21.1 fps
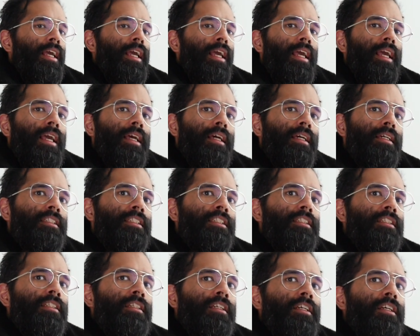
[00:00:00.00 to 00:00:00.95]

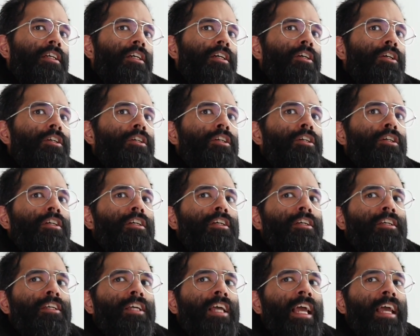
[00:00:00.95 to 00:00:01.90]
And
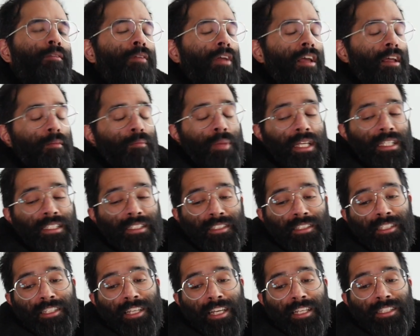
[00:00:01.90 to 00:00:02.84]

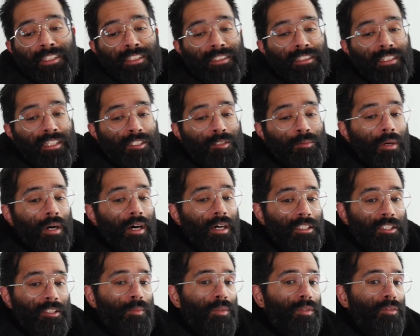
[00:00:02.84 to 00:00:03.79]
basically, I think that's
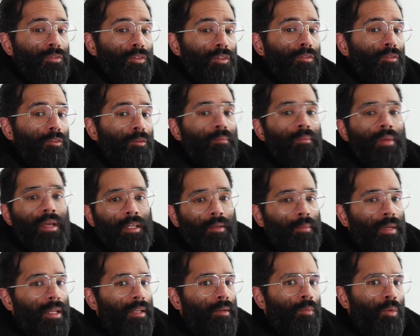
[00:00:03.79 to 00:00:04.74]
possible for many,
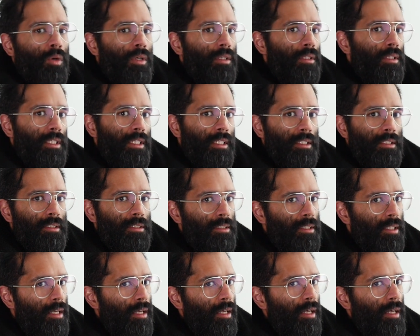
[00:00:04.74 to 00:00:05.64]
many more things.